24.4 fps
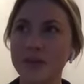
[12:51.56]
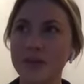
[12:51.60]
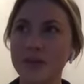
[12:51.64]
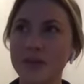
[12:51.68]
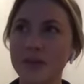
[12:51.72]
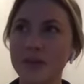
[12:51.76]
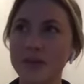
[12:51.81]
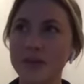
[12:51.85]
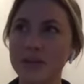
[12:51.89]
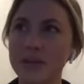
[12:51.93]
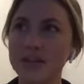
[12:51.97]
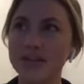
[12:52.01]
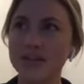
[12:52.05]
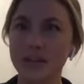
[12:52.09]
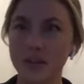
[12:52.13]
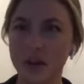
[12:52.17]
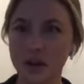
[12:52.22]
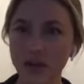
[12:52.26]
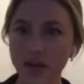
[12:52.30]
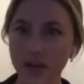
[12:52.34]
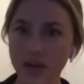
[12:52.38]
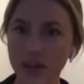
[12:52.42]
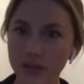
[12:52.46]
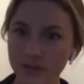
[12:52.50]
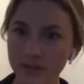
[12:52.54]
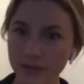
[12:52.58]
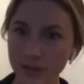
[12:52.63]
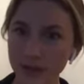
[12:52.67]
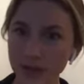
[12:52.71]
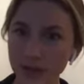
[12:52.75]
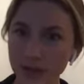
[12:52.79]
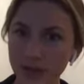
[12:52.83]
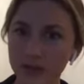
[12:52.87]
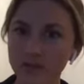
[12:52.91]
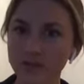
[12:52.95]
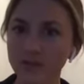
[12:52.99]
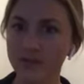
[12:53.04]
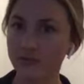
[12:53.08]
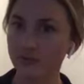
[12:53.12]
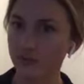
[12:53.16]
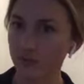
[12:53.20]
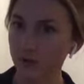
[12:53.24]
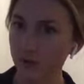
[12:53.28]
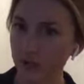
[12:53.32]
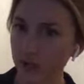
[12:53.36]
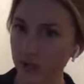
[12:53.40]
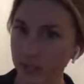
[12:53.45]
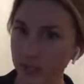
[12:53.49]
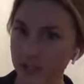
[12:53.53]
People realize like, okay, you've been here for
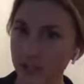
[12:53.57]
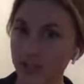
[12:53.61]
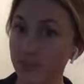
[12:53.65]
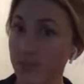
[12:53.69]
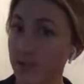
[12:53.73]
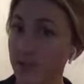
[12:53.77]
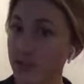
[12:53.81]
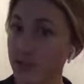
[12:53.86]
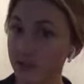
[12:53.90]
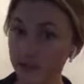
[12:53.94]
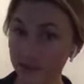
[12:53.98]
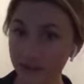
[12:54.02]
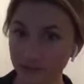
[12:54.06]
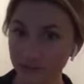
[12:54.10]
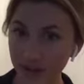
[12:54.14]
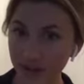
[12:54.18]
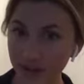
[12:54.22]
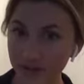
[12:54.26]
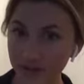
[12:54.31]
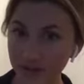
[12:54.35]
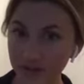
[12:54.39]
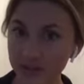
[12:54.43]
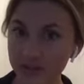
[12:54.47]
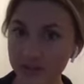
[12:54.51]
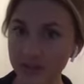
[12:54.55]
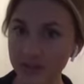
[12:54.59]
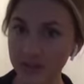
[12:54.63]
4 years. You've been here for 5 years.